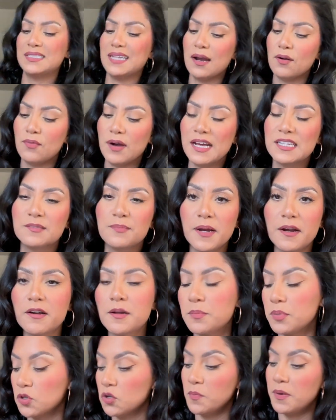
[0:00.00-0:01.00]
that raspberry
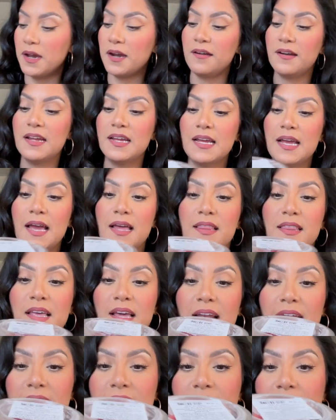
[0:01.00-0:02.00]
blueberry. And
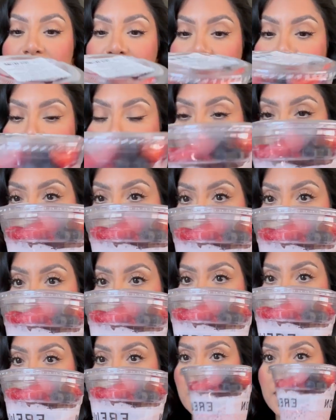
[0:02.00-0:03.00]
then I got this other
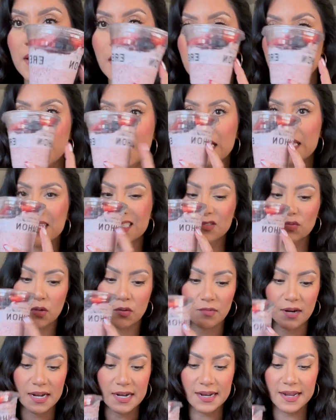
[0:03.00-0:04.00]
one. I might eat this one
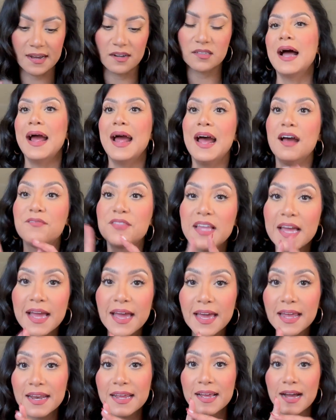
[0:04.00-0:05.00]
right now. I have to
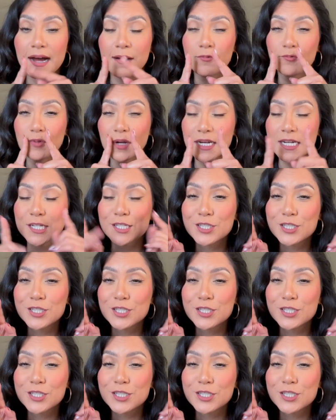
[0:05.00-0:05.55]
edit. I'm running